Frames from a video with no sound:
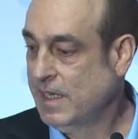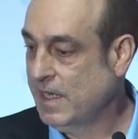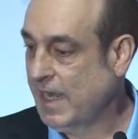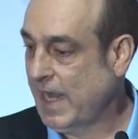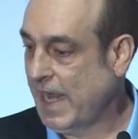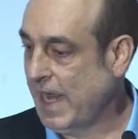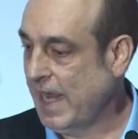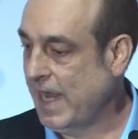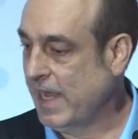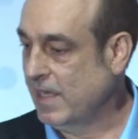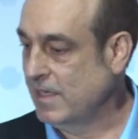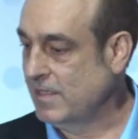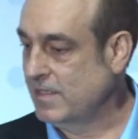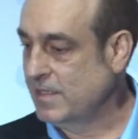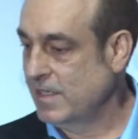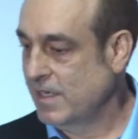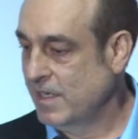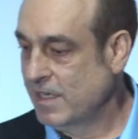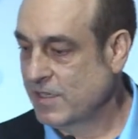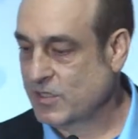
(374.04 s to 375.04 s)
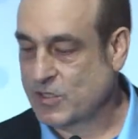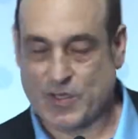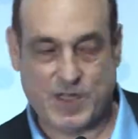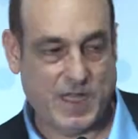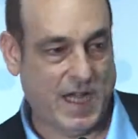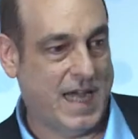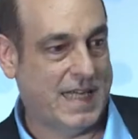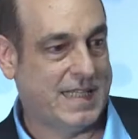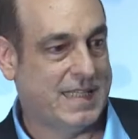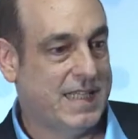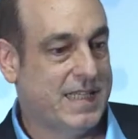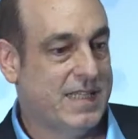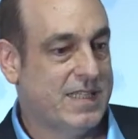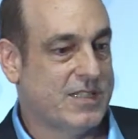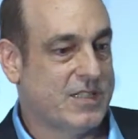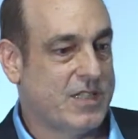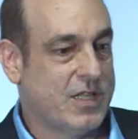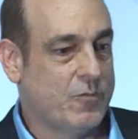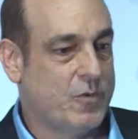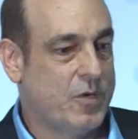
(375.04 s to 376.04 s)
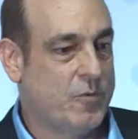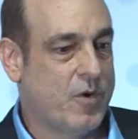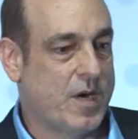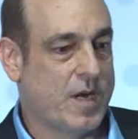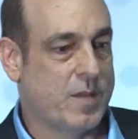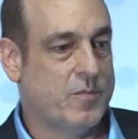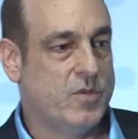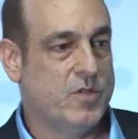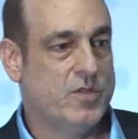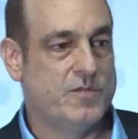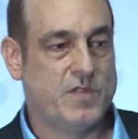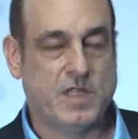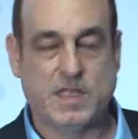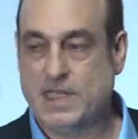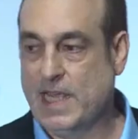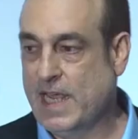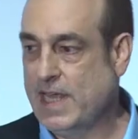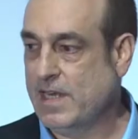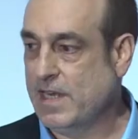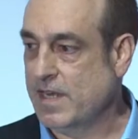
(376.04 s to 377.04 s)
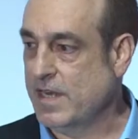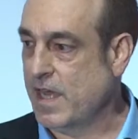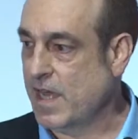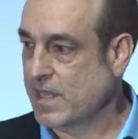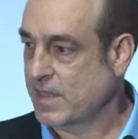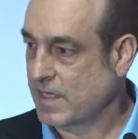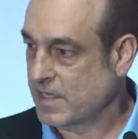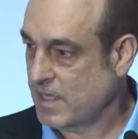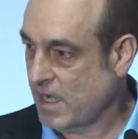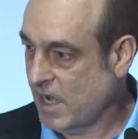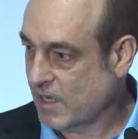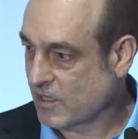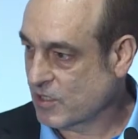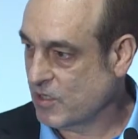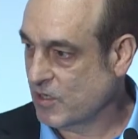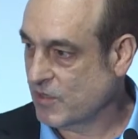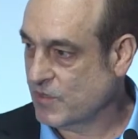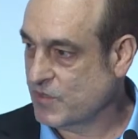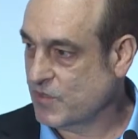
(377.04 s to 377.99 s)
And so the idea is that we want to move the data, not the doctors.